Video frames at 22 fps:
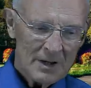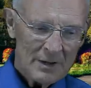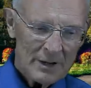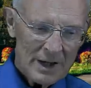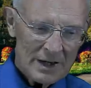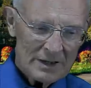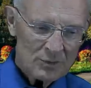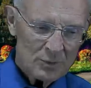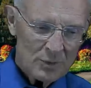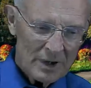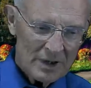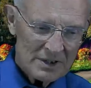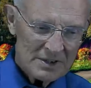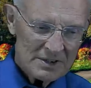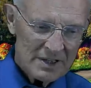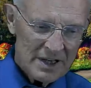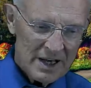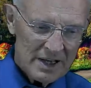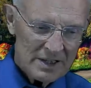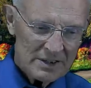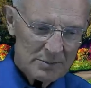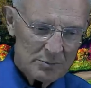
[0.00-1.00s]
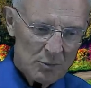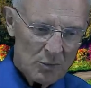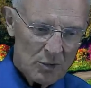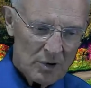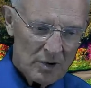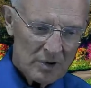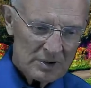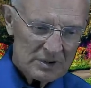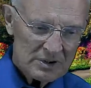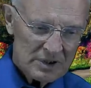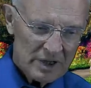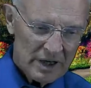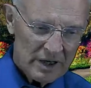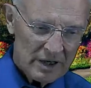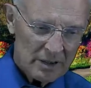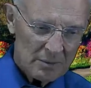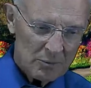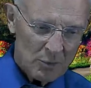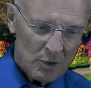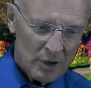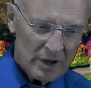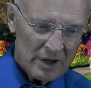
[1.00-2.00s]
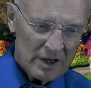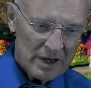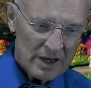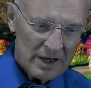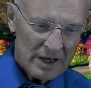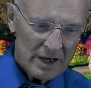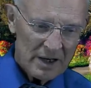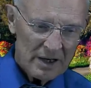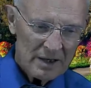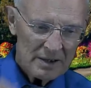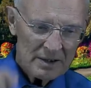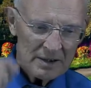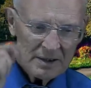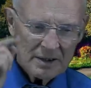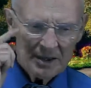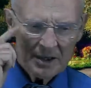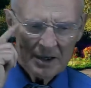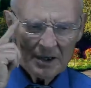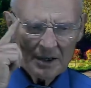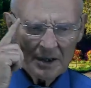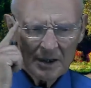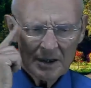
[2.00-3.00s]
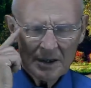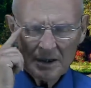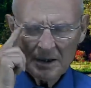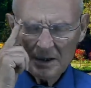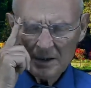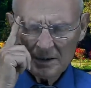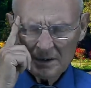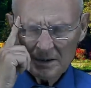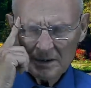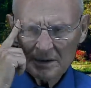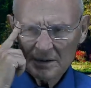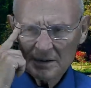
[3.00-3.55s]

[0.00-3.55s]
That's what it says. More subtle, more cunning. Well, you know,